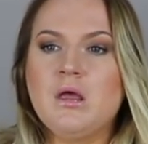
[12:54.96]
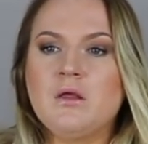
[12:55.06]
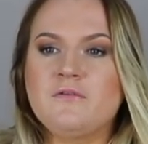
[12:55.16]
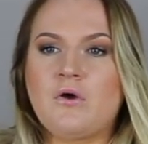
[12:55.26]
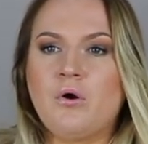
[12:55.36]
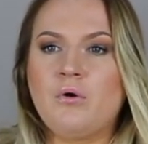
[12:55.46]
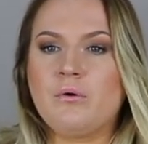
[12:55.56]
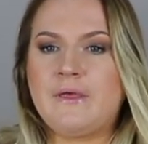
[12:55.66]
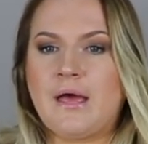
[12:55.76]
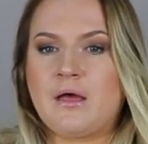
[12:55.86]
So
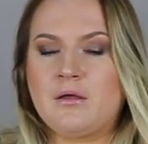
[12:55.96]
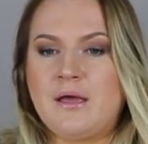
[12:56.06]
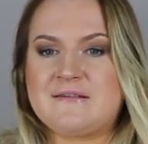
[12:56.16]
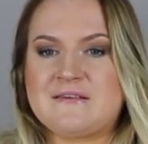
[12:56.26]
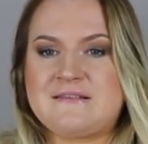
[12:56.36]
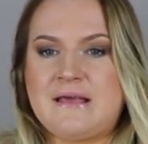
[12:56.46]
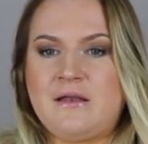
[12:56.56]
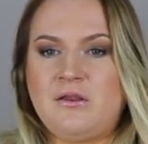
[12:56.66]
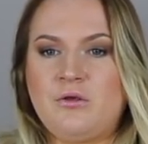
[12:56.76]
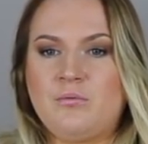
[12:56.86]
yeah, as I
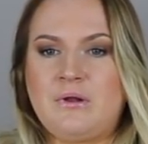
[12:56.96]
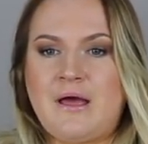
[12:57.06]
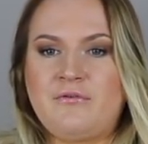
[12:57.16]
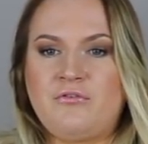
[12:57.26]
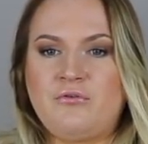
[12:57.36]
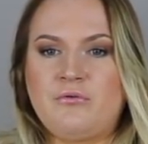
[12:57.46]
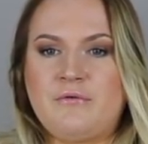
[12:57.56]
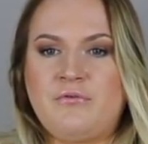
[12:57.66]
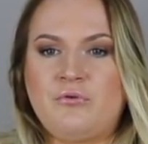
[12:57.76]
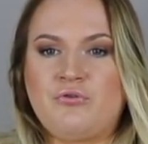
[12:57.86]
said, you will have to do a
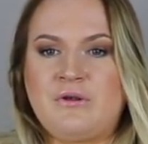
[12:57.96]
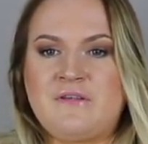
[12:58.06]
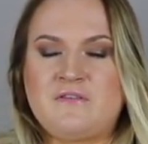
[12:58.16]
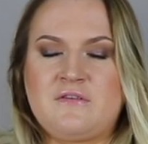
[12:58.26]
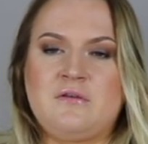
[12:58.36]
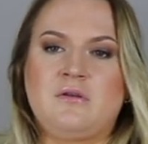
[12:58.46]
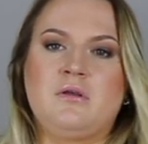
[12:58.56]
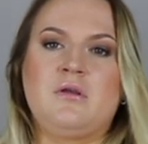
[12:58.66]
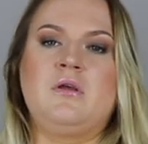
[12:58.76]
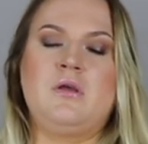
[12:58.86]
few tricks in,
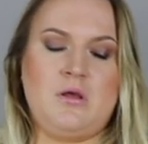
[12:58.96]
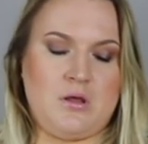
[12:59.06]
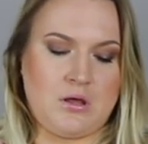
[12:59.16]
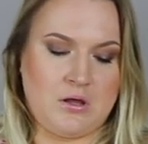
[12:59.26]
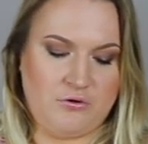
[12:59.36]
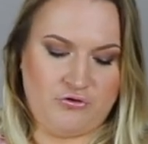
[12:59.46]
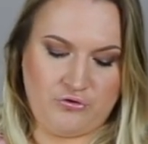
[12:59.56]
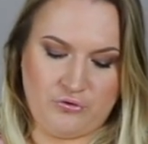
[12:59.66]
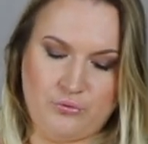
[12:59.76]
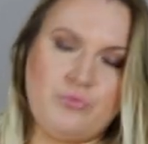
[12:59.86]

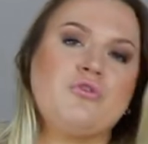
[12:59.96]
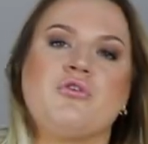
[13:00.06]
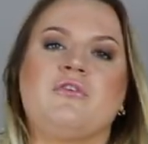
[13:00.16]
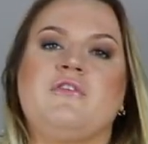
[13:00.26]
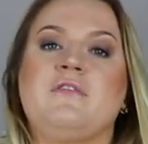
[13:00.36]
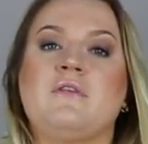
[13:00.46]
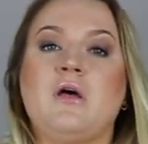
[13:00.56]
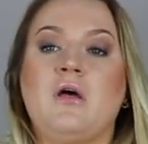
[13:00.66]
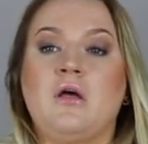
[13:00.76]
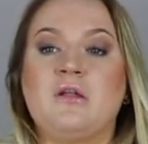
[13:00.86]
to shorten
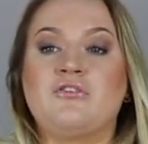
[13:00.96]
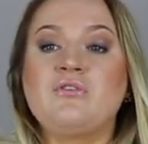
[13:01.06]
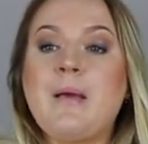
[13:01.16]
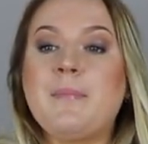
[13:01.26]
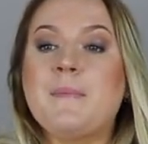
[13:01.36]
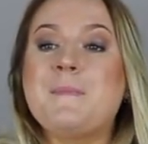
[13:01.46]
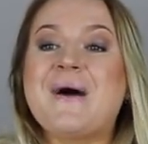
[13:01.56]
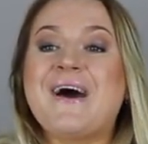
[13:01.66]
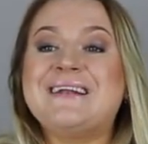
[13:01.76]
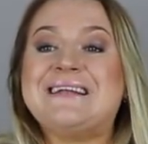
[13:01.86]
the strap,
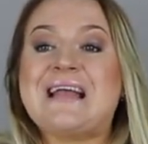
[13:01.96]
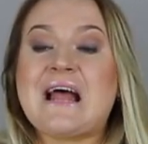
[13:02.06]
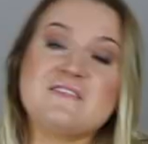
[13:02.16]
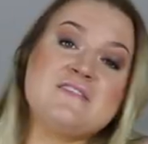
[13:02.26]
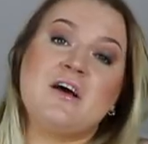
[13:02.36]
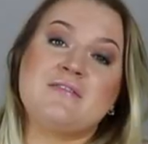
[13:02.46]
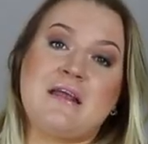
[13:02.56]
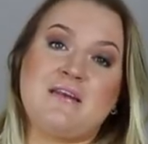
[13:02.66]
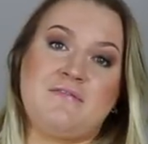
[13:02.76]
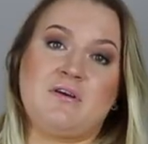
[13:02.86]
but that's not
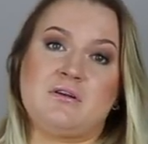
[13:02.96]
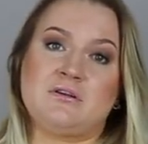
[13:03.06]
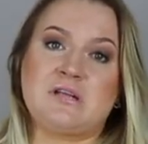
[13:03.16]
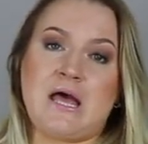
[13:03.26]
that difficult